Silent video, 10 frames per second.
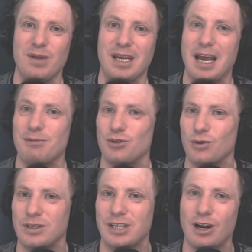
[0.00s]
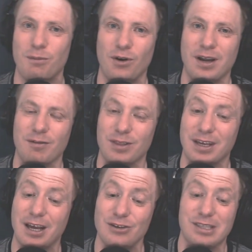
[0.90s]
and then being absolutely terrible
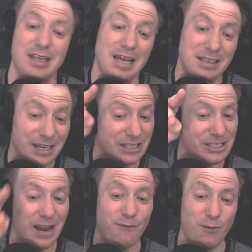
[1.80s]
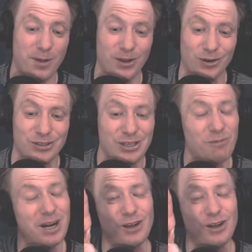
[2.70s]
on everything else. That does sound familiar.